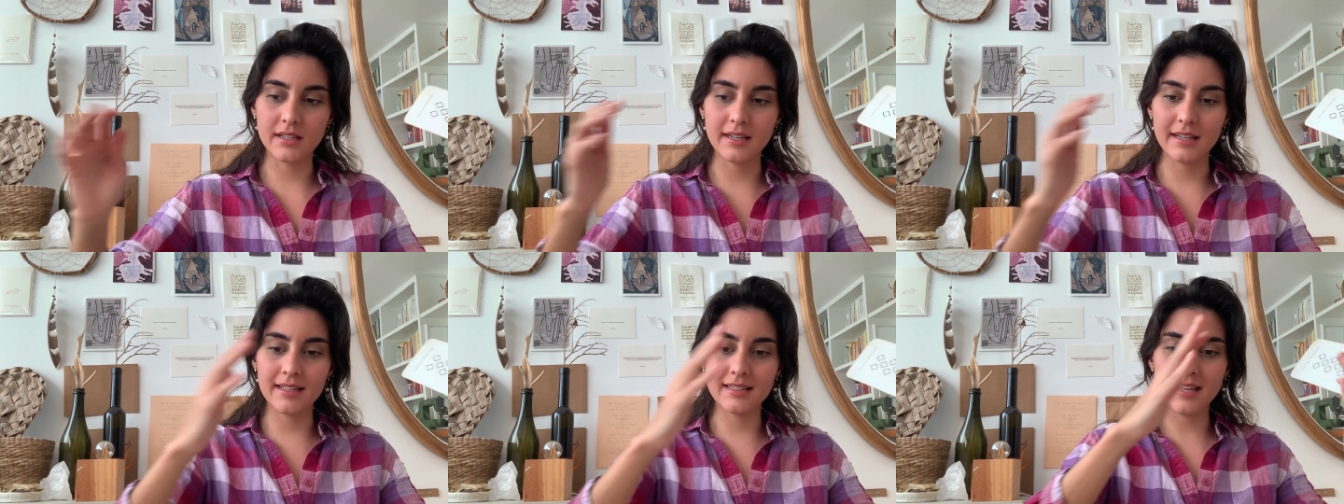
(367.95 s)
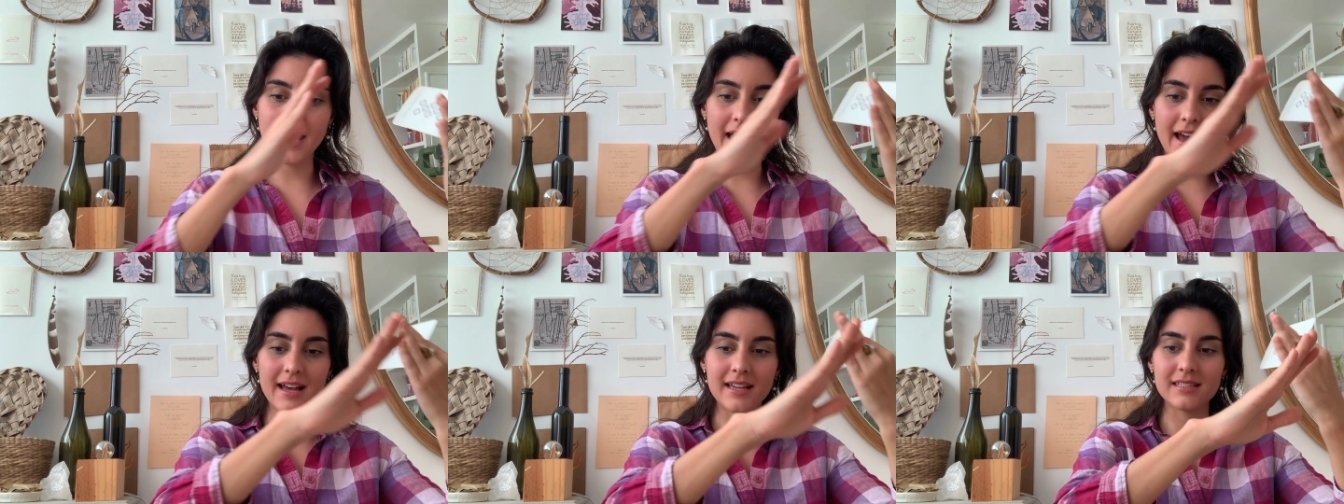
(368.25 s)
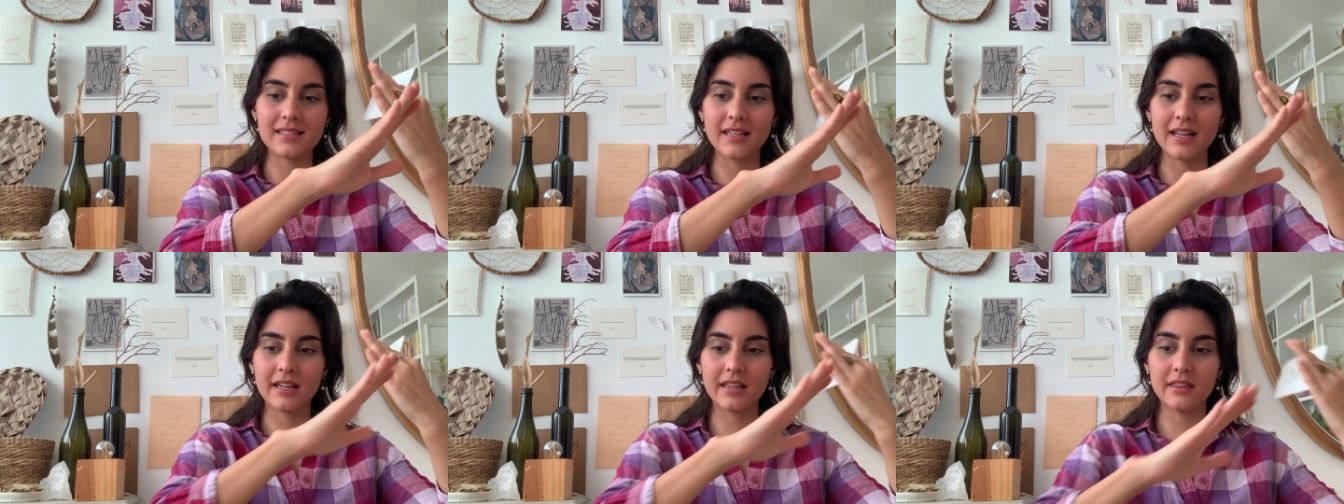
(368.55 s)
it
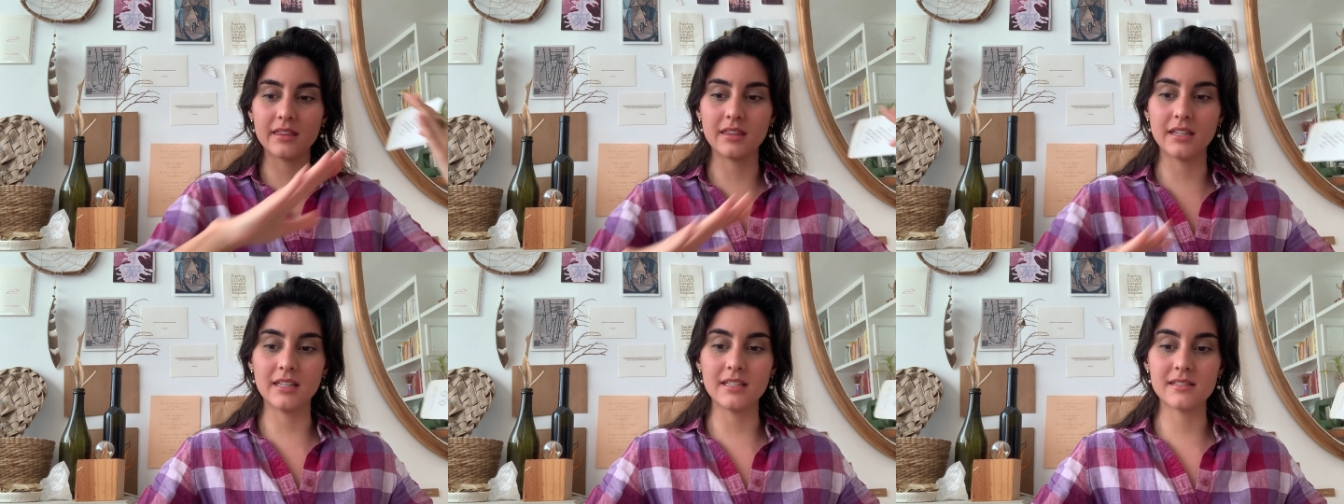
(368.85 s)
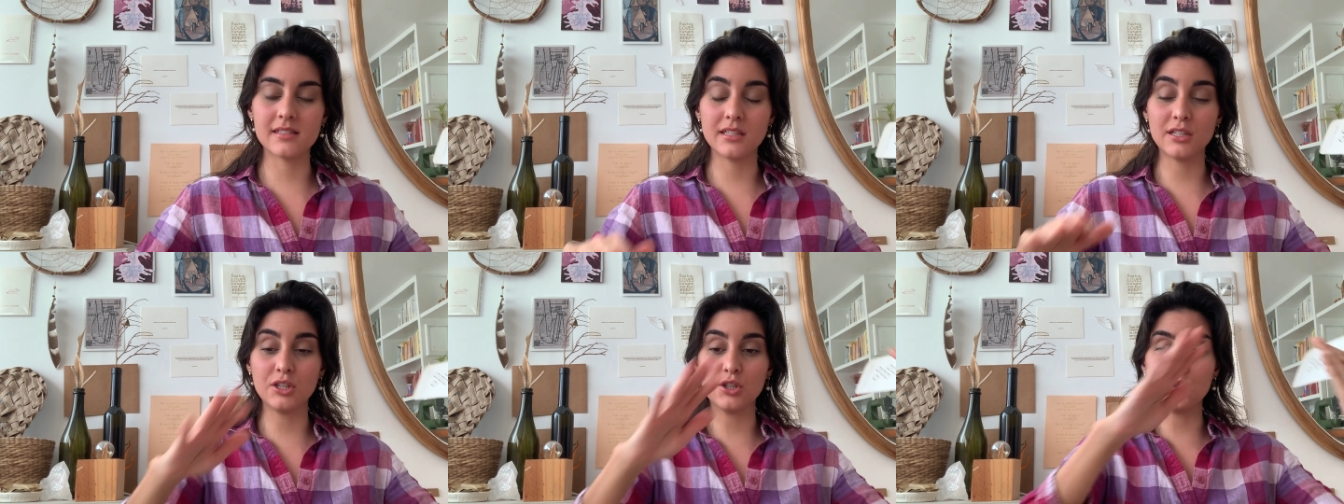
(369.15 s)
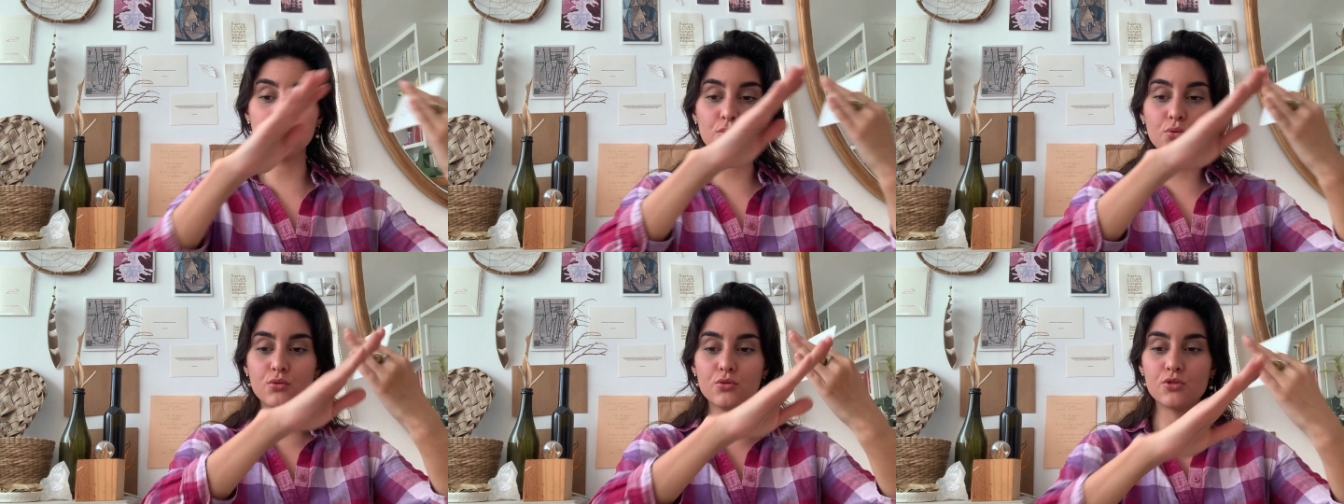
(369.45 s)
has like these
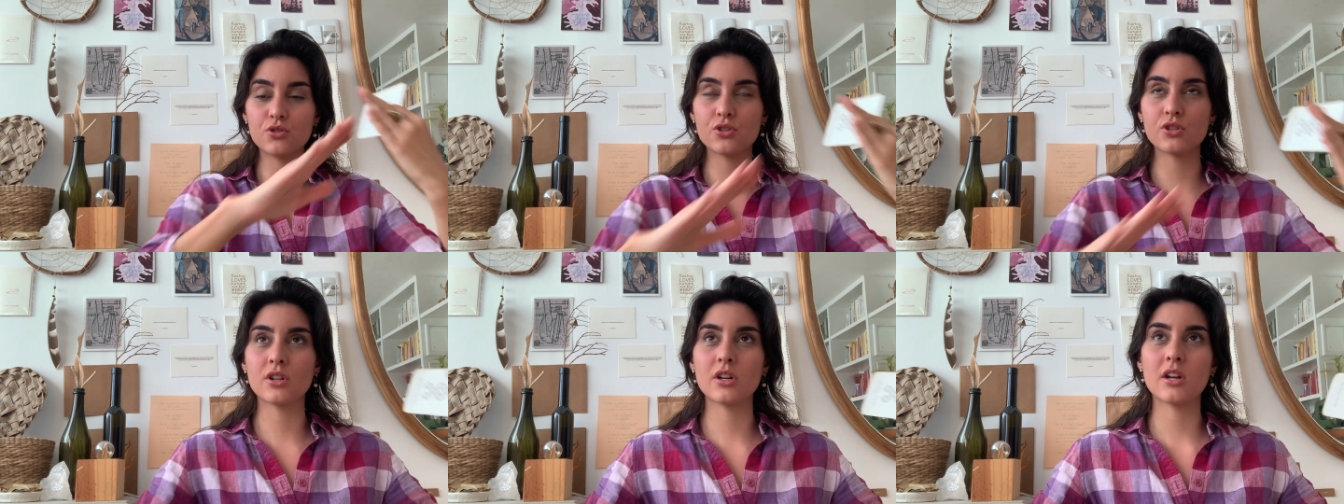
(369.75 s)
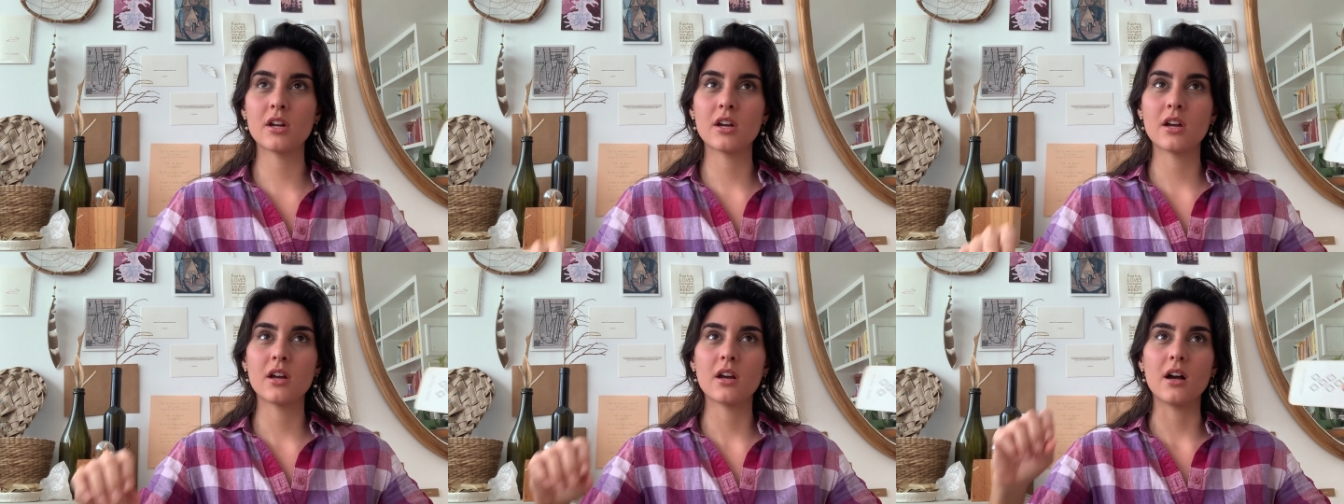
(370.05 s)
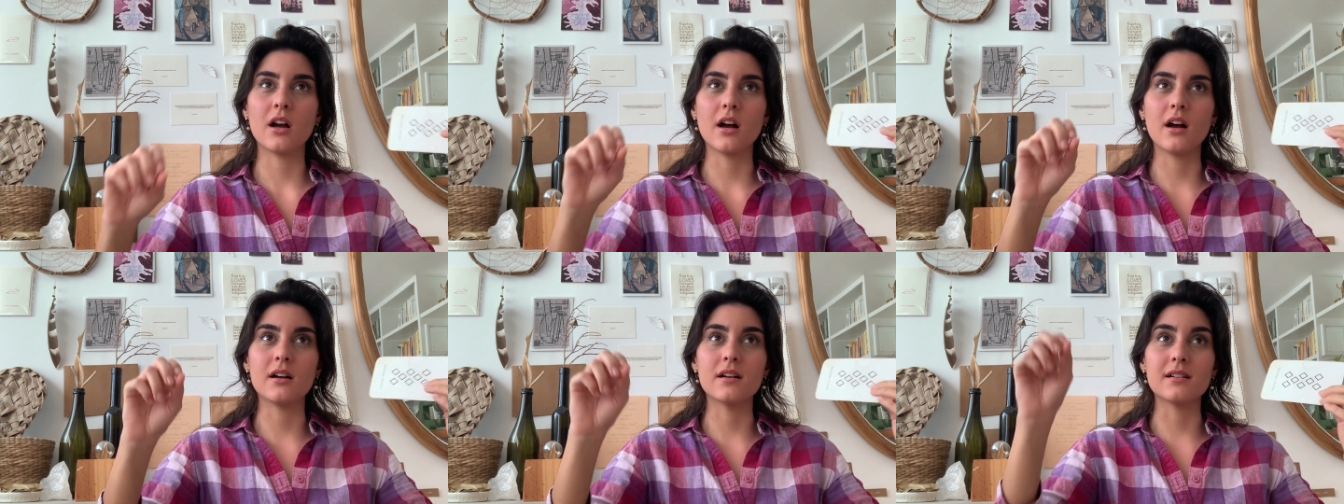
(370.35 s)
huge
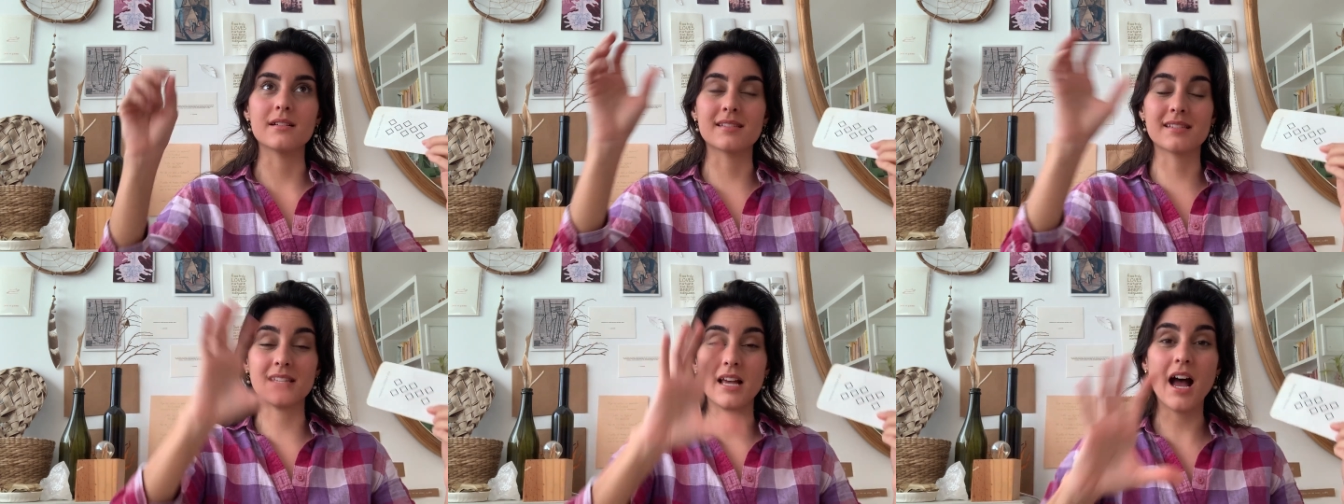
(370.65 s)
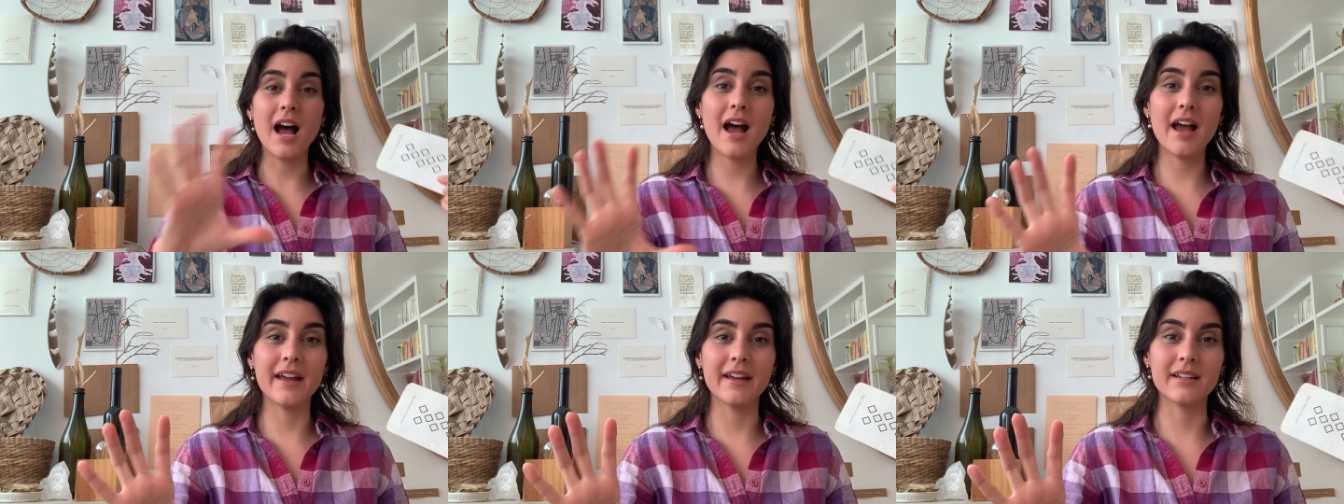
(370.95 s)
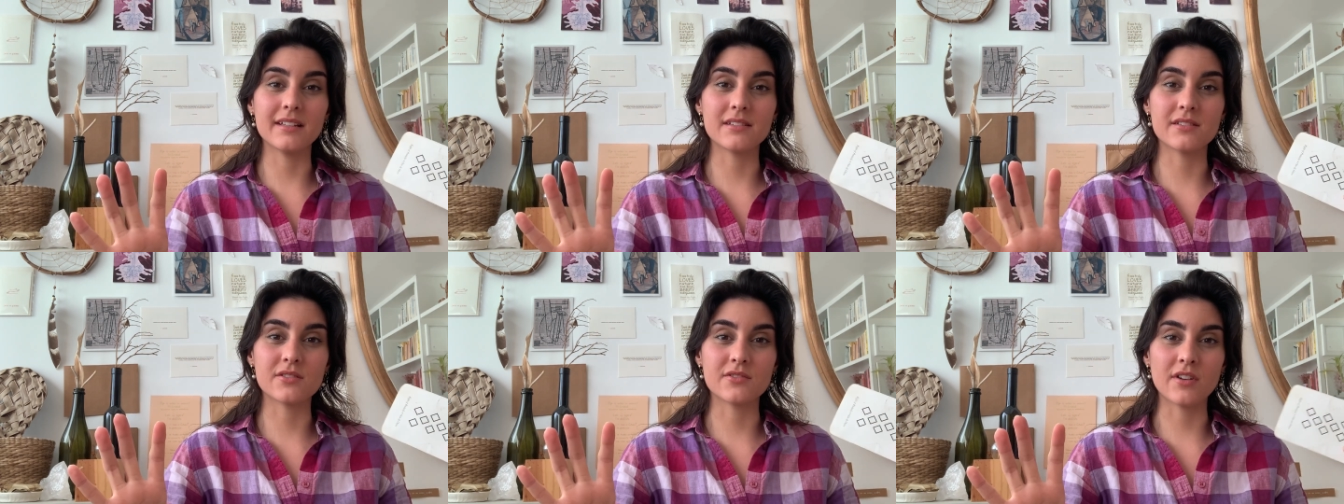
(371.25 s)

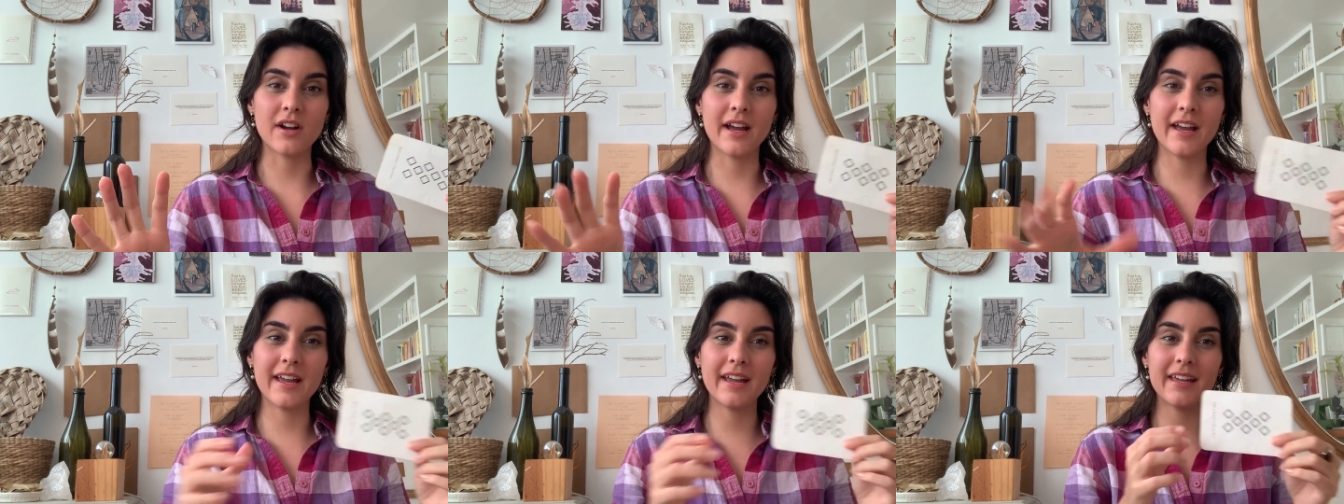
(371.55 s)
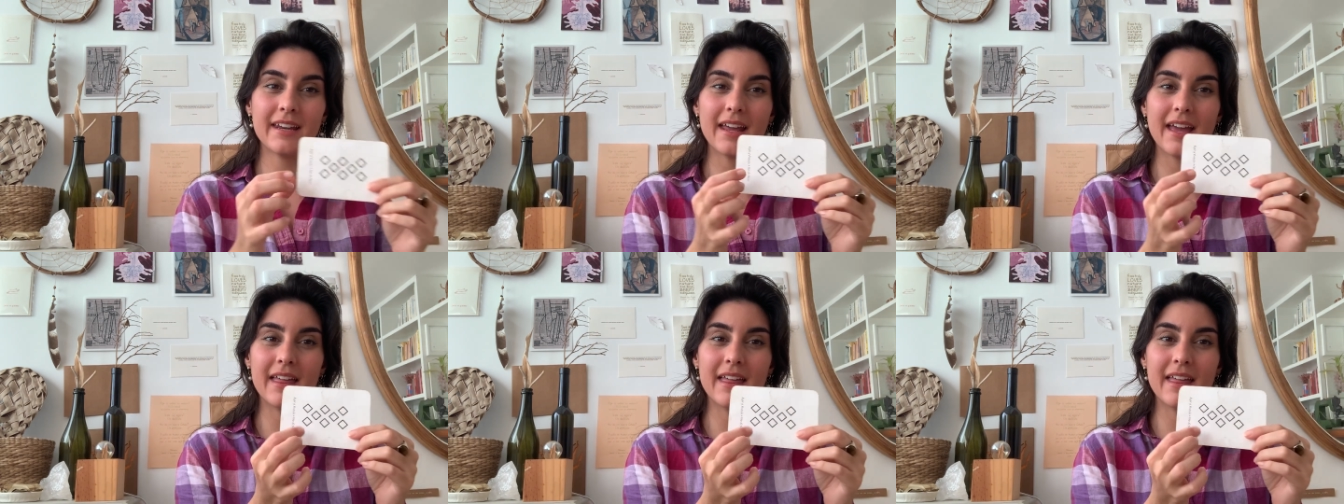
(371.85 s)
signs, right?